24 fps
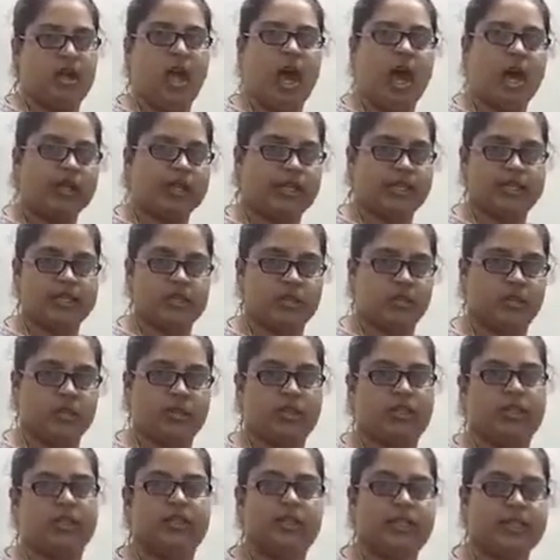Understood?
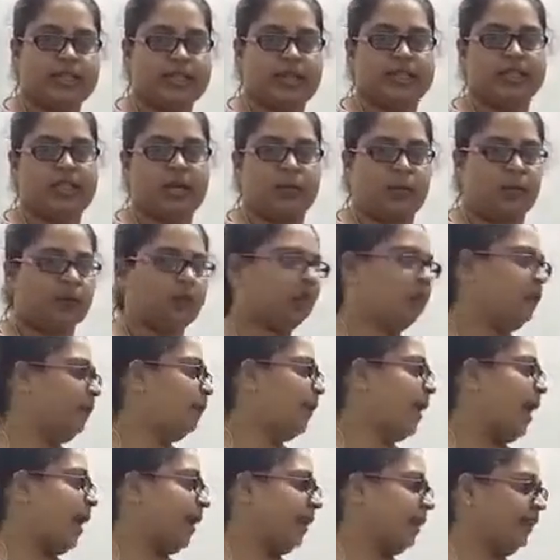This is about the
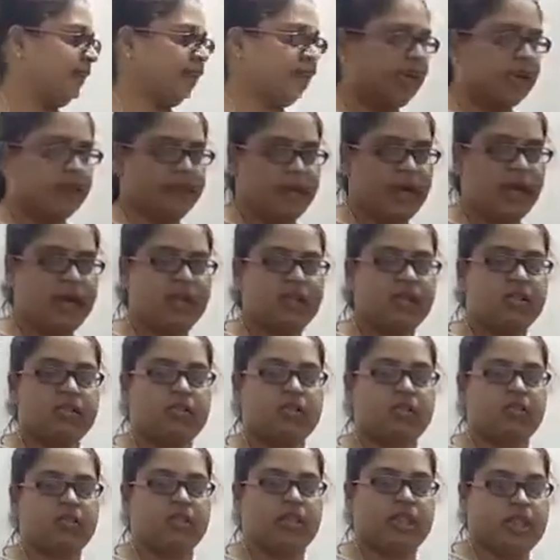parenchyma
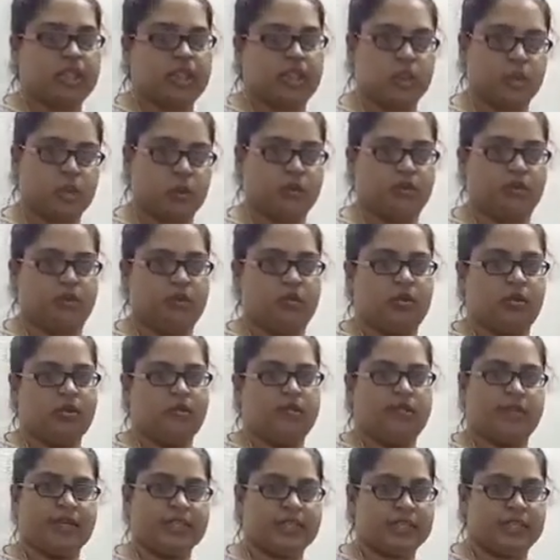tissue,
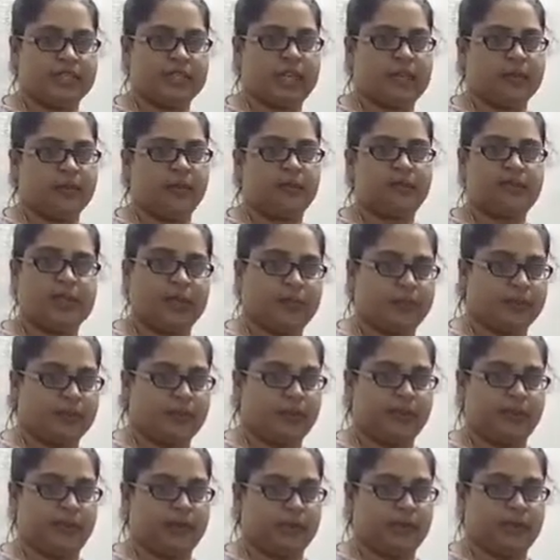first type of
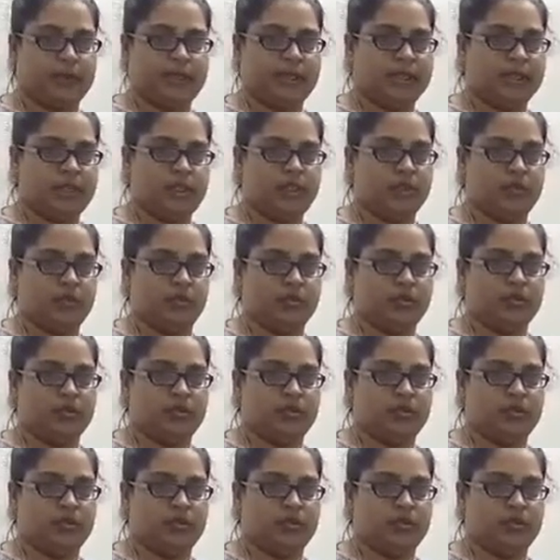simple permanent tissue.